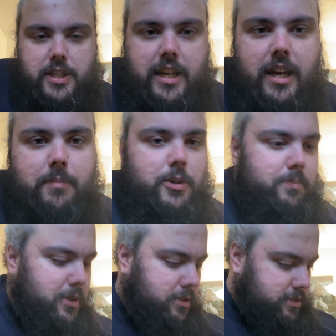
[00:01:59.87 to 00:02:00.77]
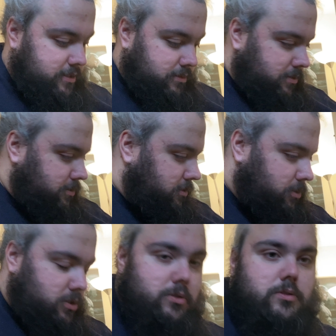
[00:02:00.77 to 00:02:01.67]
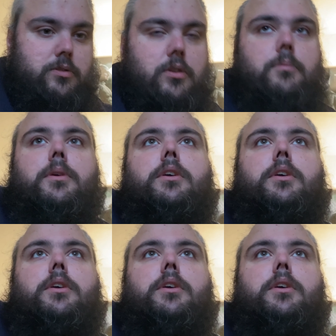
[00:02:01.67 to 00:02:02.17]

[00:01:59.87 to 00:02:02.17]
cardboard boxes with so much dust on them.